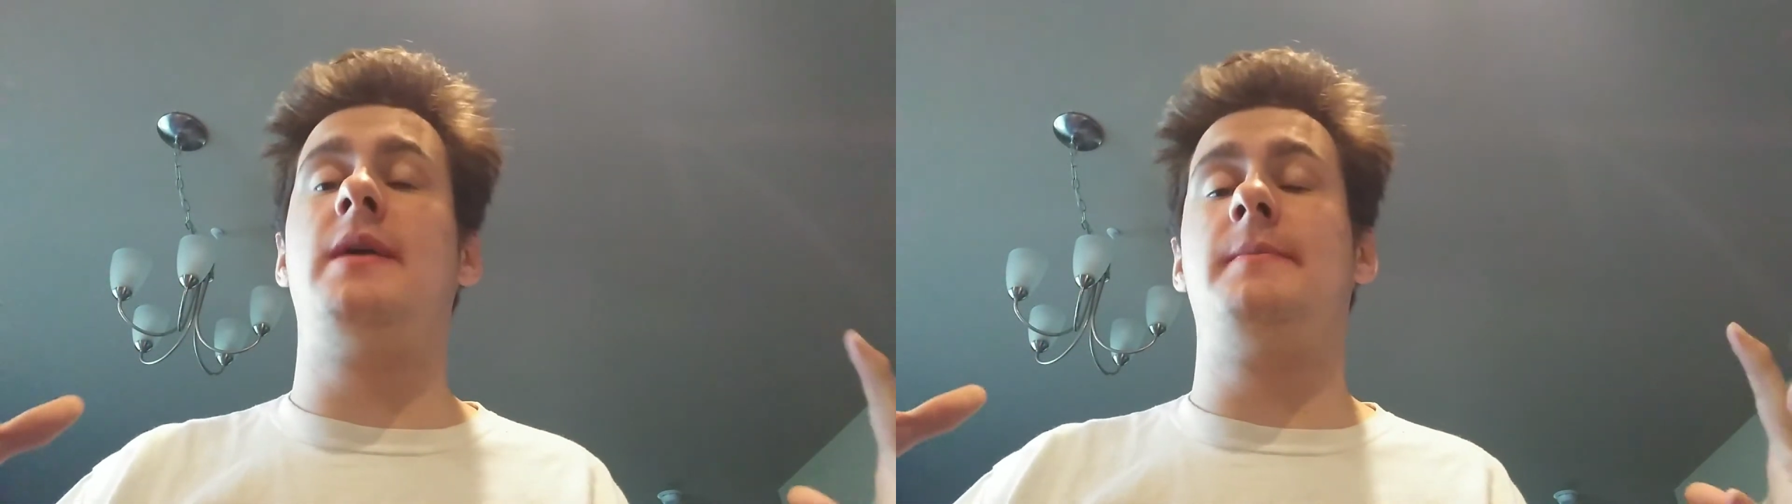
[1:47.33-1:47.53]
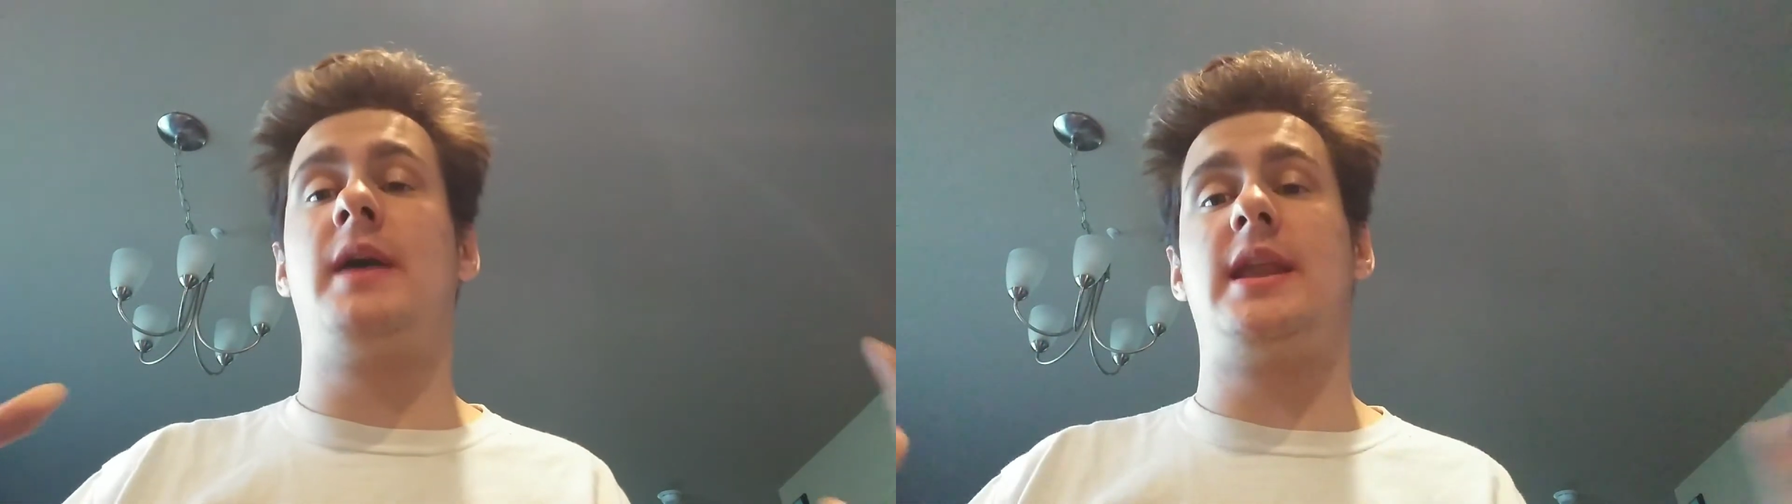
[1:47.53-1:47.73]

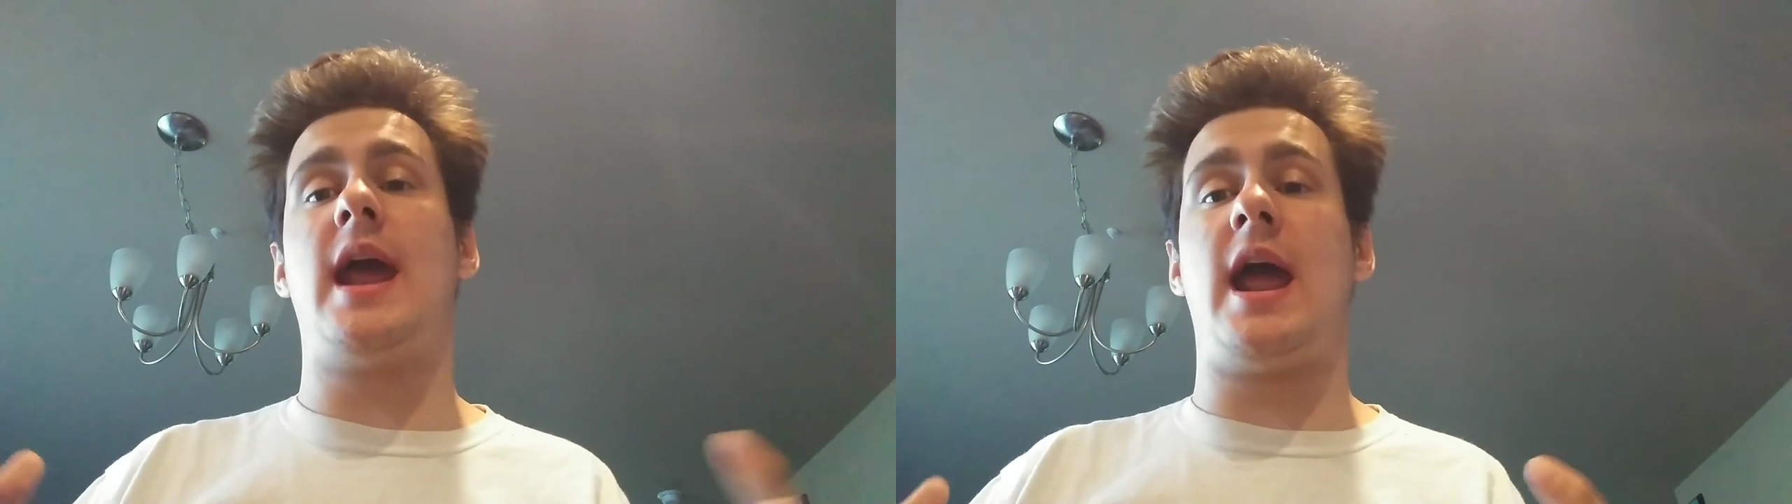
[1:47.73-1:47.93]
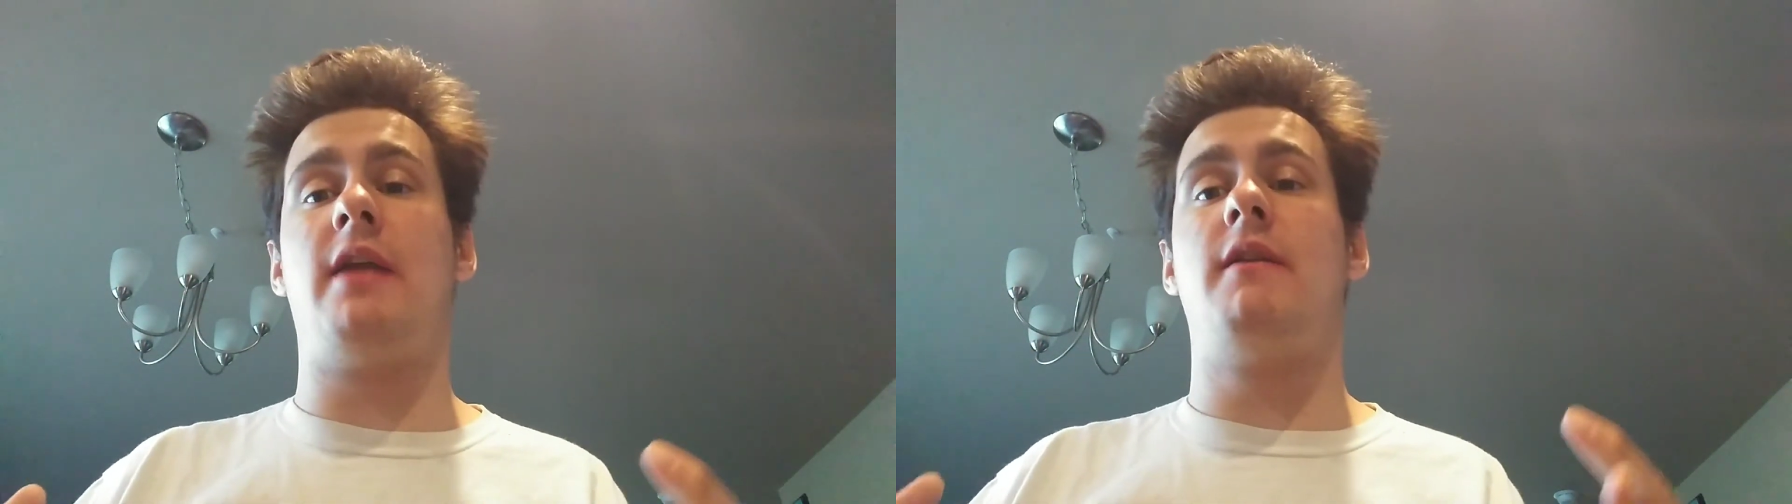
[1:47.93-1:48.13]
and my
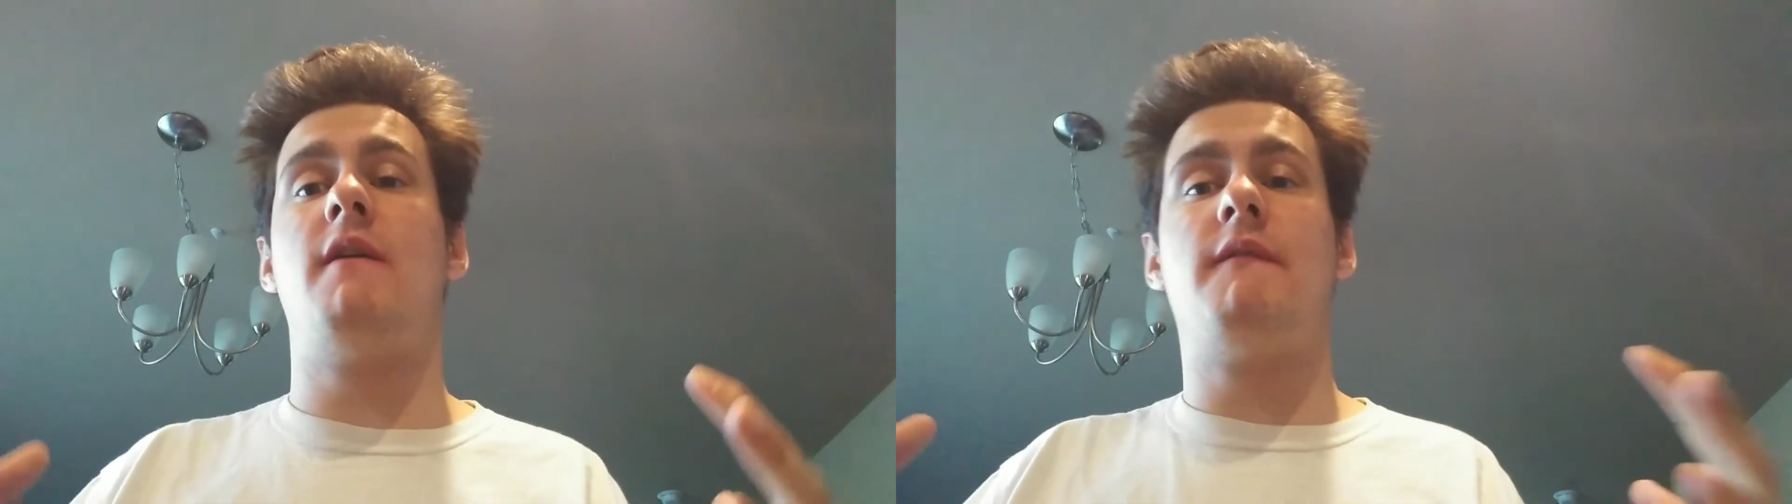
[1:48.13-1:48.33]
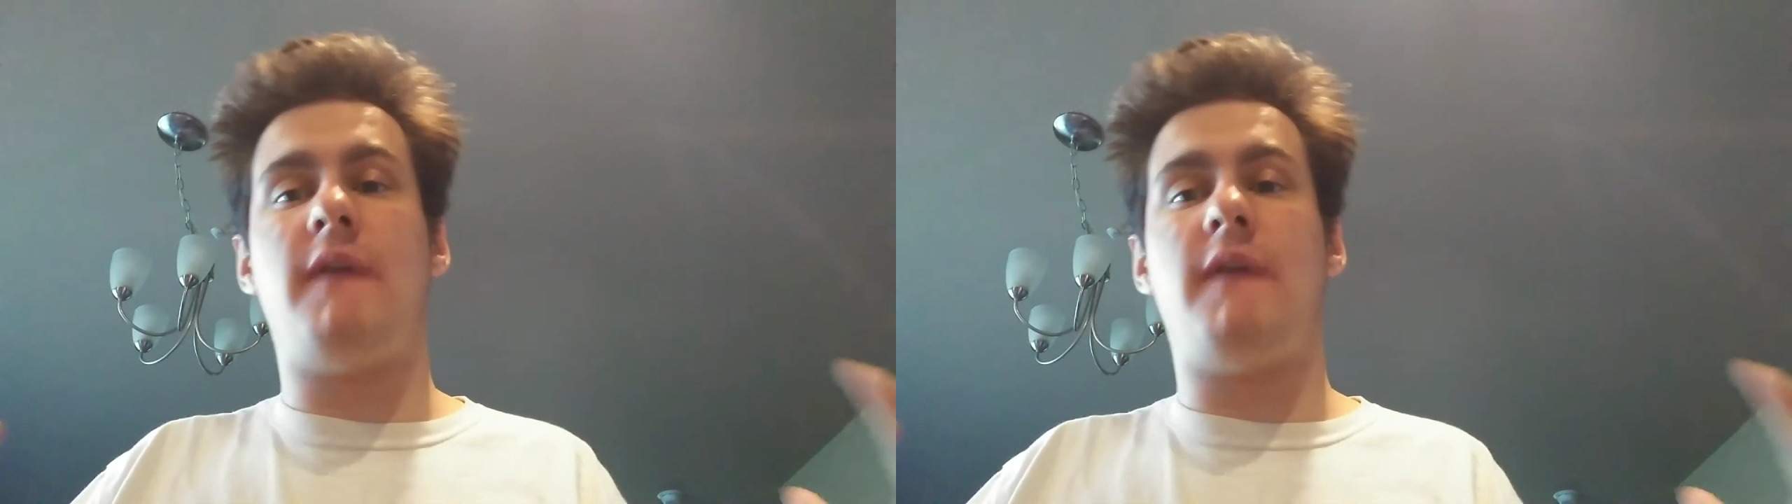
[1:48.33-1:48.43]
dad